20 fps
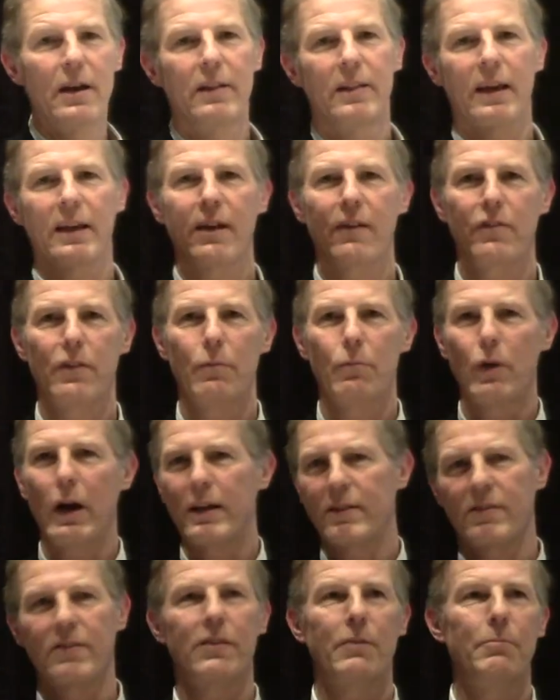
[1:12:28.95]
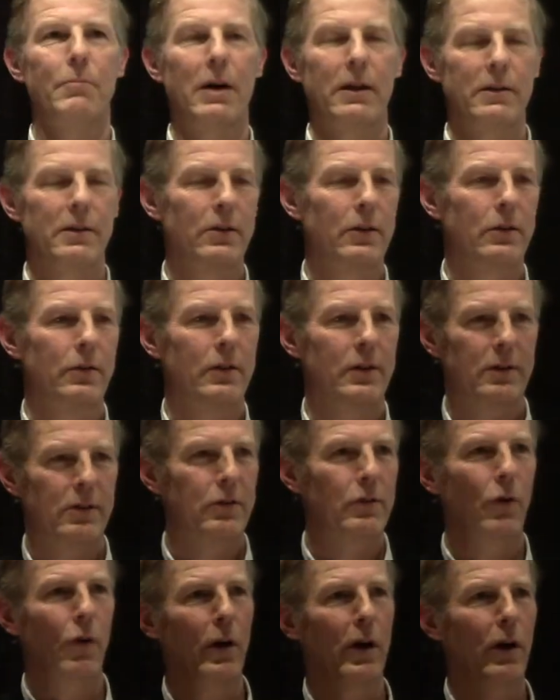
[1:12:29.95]
They give them rights to, to, uh,
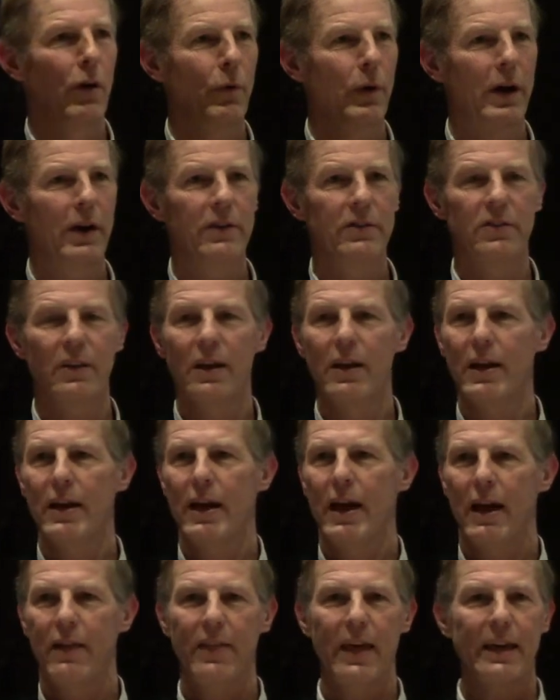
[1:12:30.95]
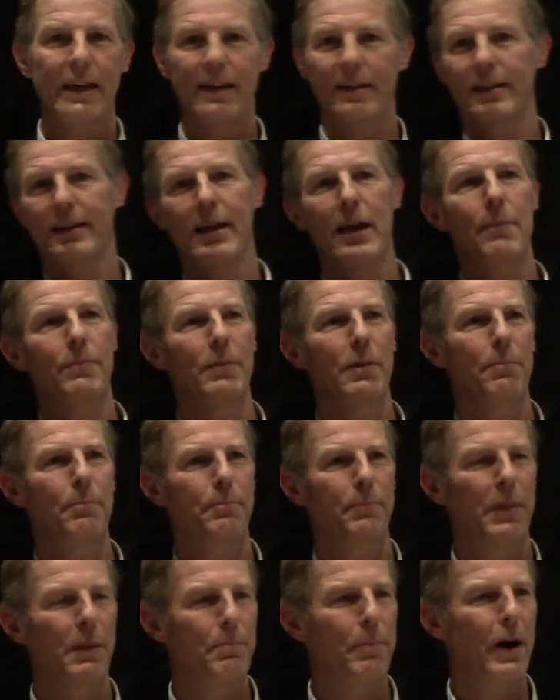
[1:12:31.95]
to oil wells, and they get to keep the,
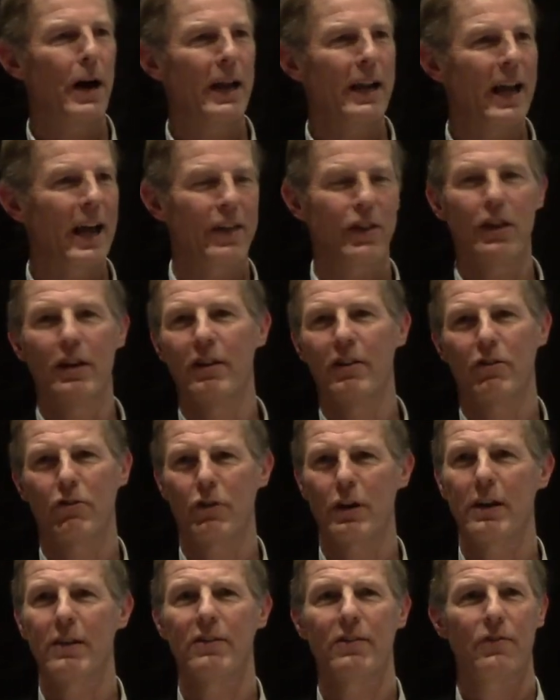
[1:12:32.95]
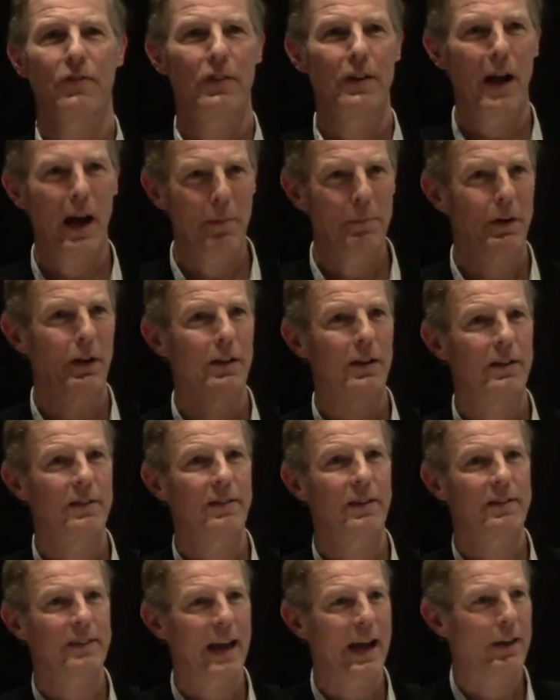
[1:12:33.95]
the potash industry is phenomenal in
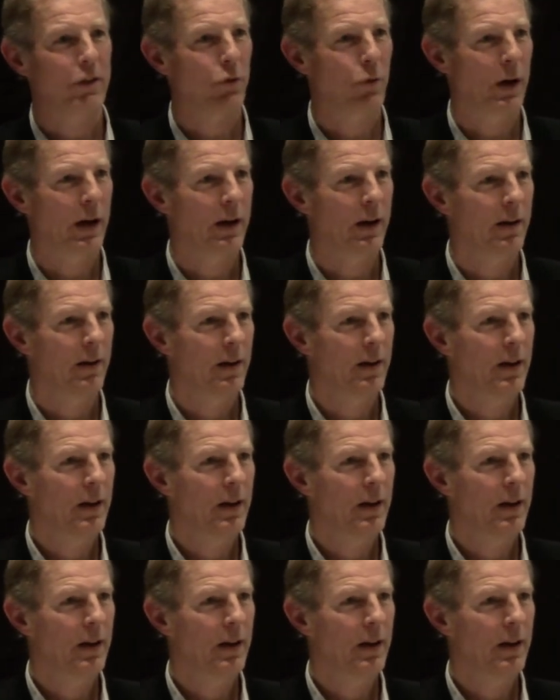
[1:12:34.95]
Saskatchewan.